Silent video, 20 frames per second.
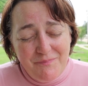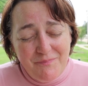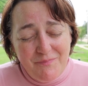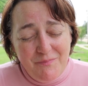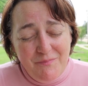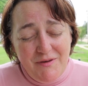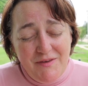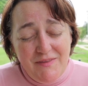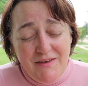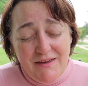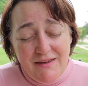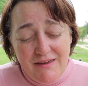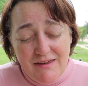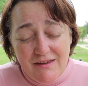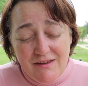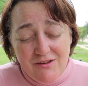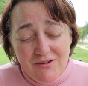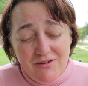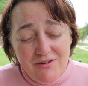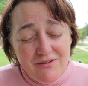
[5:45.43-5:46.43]
May they
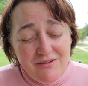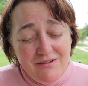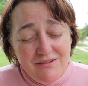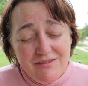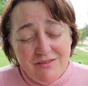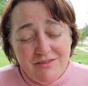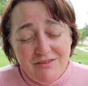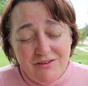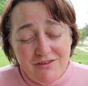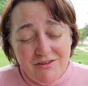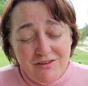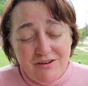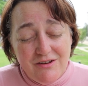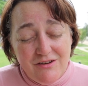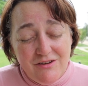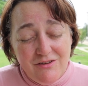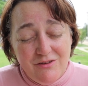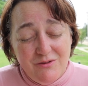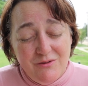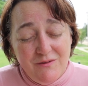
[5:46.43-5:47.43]
hear the good
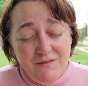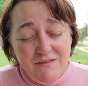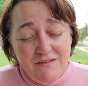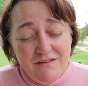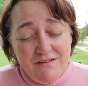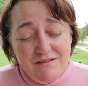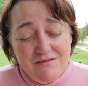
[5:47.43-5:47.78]
news.